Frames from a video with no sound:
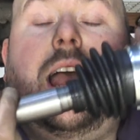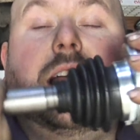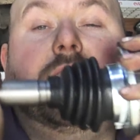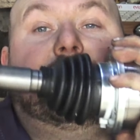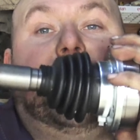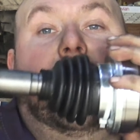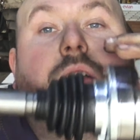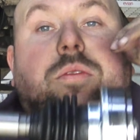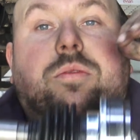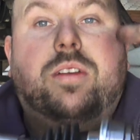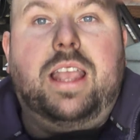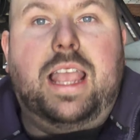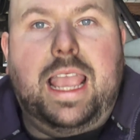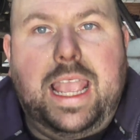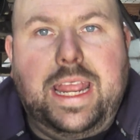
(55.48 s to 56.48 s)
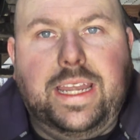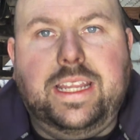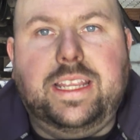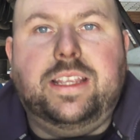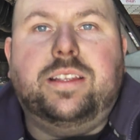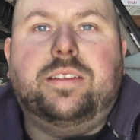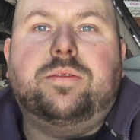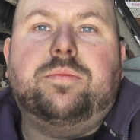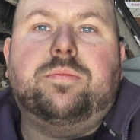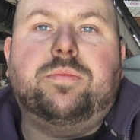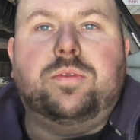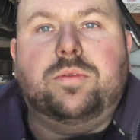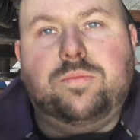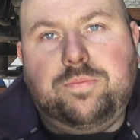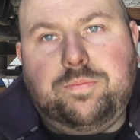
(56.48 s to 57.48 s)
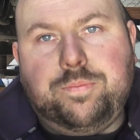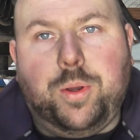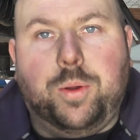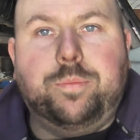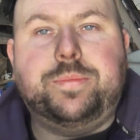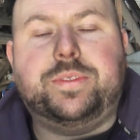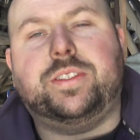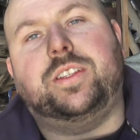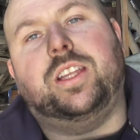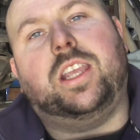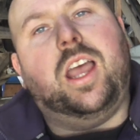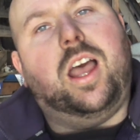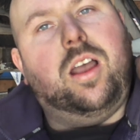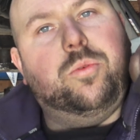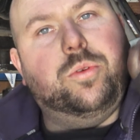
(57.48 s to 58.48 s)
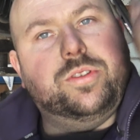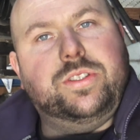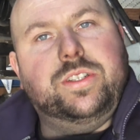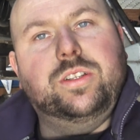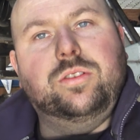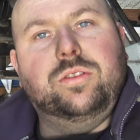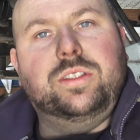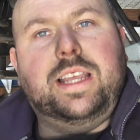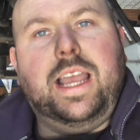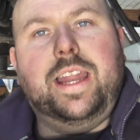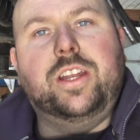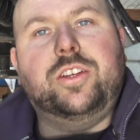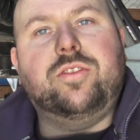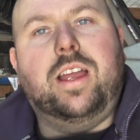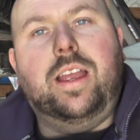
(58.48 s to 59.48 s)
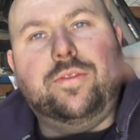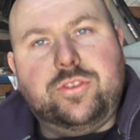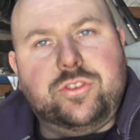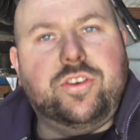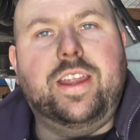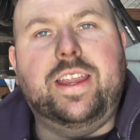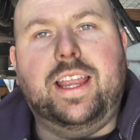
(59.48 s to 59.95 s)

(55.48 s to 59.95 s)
So any bumps, the car will still kind of drive straight